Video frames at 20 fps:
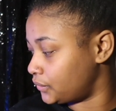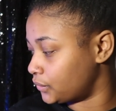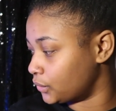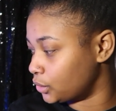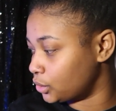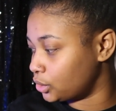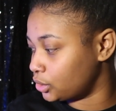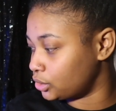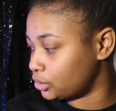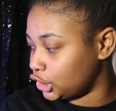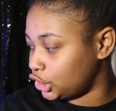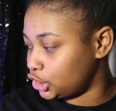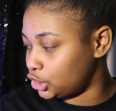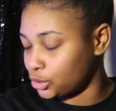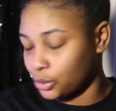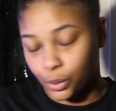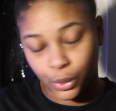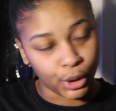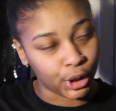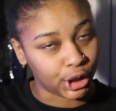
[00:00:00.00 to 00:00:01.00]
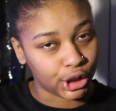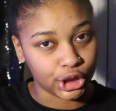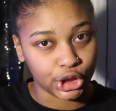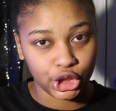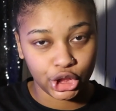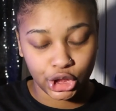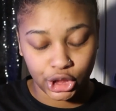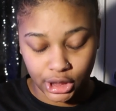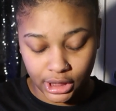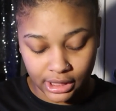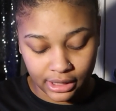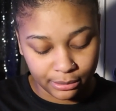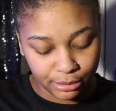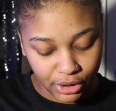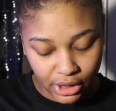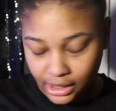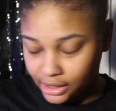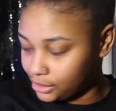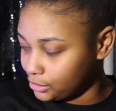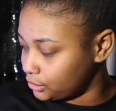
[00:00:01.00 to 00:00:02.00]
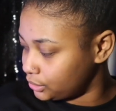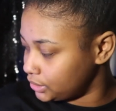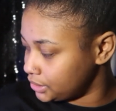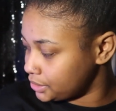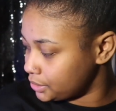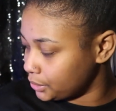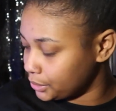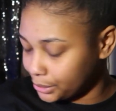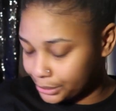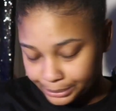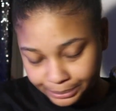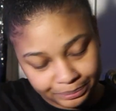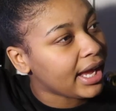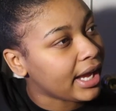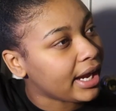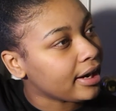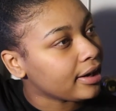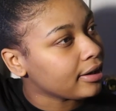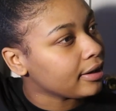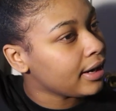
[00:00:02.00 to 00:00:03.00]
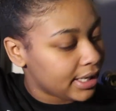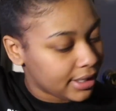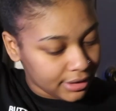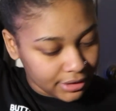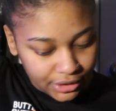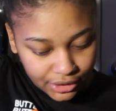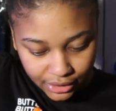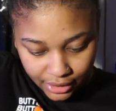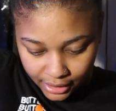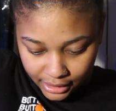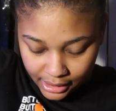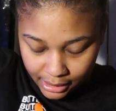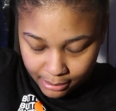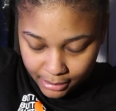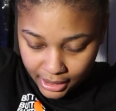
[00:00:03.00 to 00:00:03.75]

Well, it's short as shit, and I'm trying to go on this little hair journey,